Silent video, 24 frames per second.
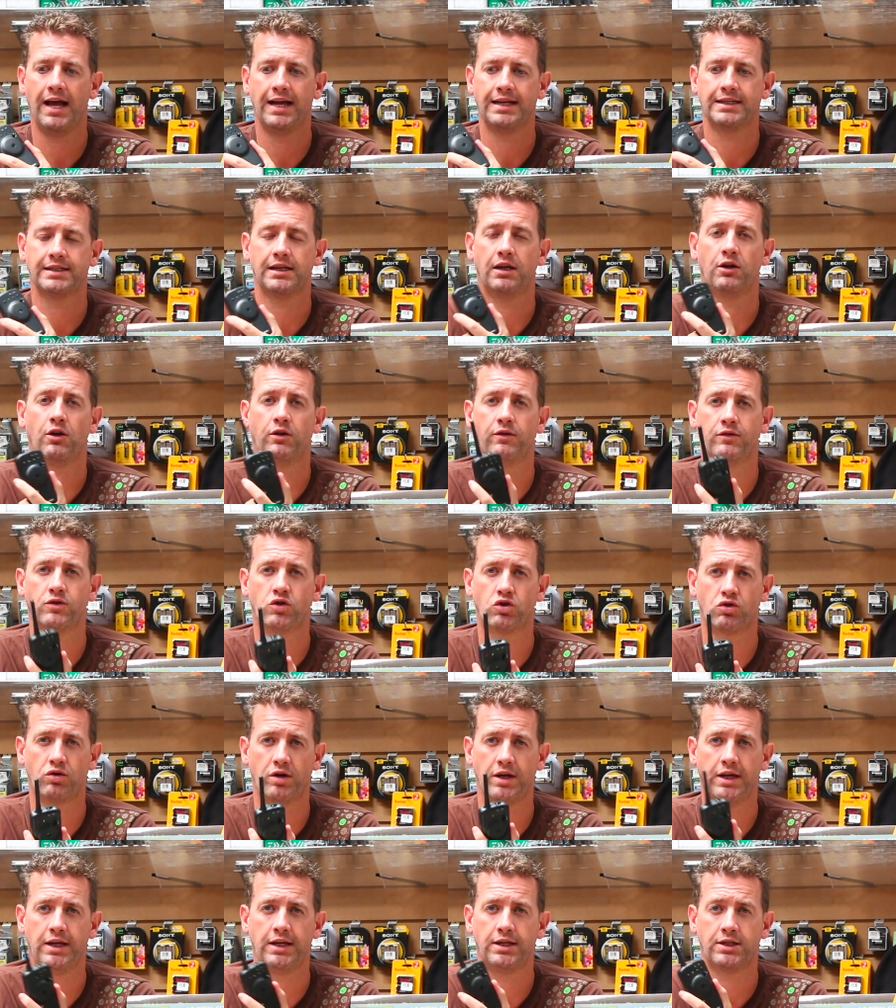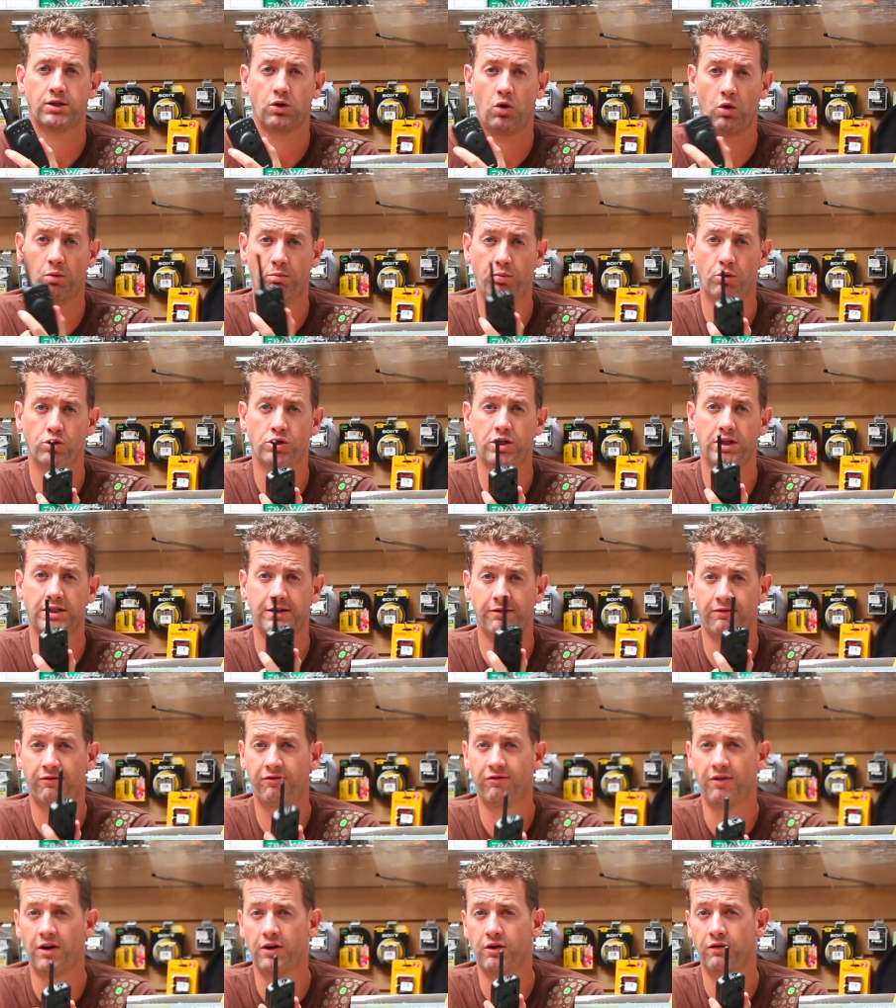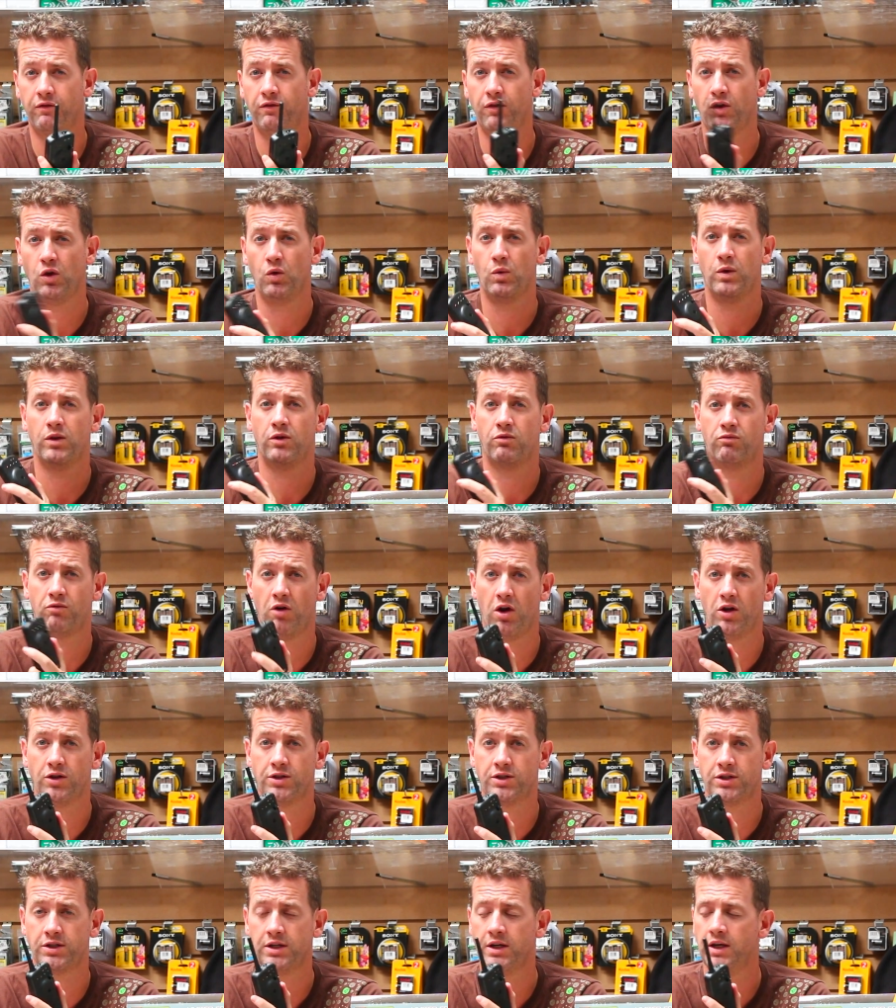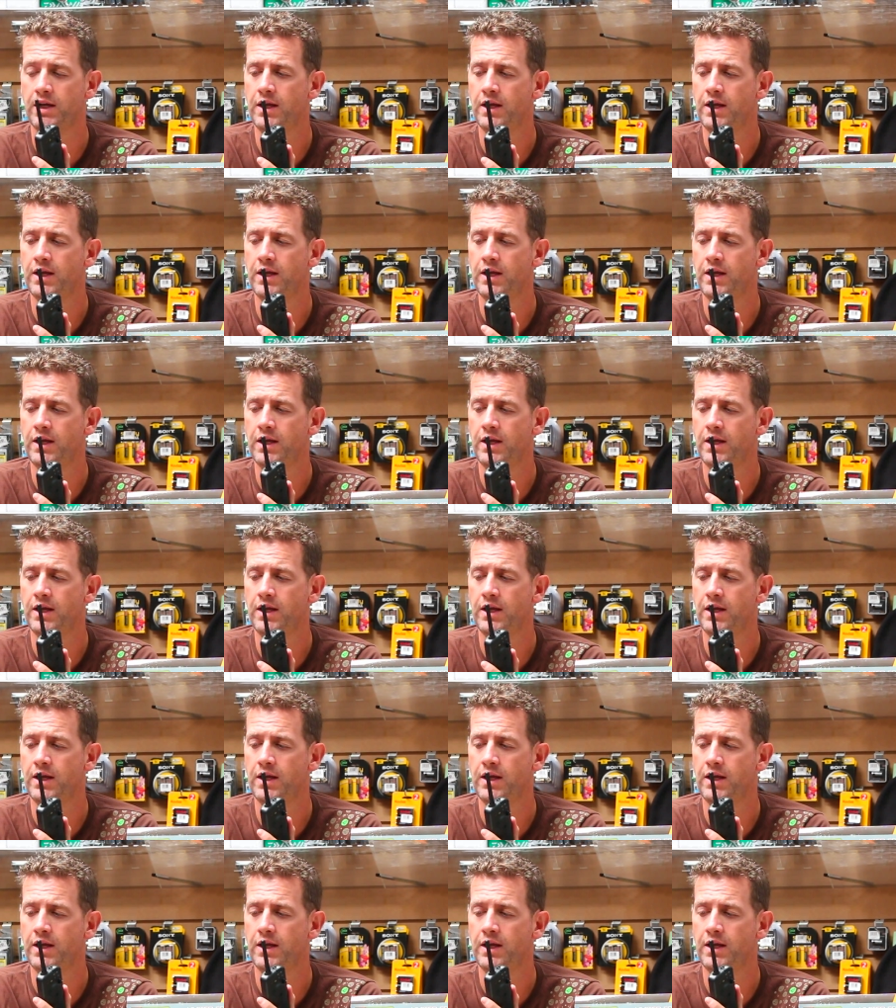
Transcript: has a lot of trees or bushes in front of you and the rods,